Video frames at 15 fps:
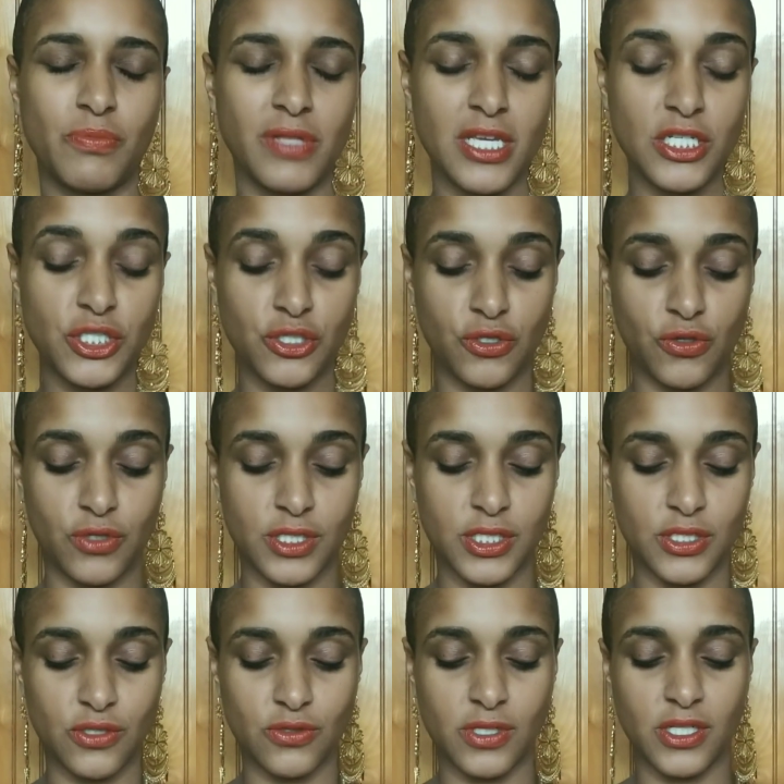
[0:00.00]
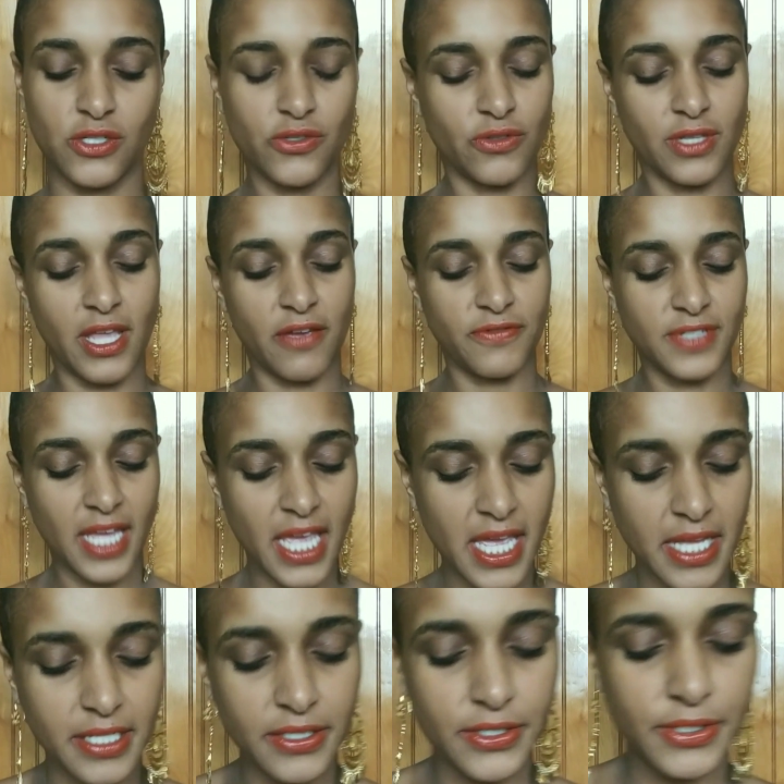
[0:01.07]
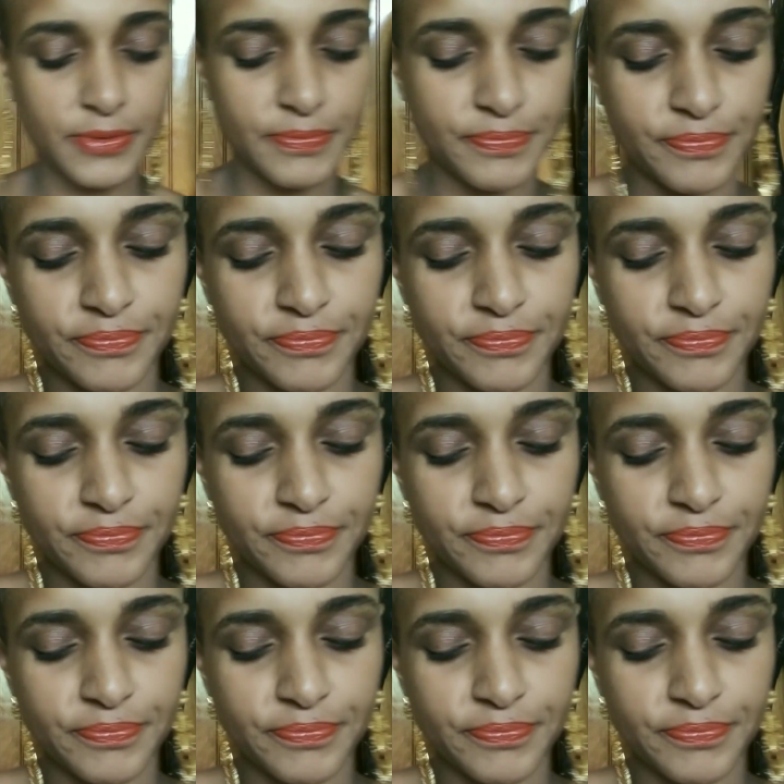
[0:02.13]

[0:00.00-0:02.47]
place your crystal in your left hand.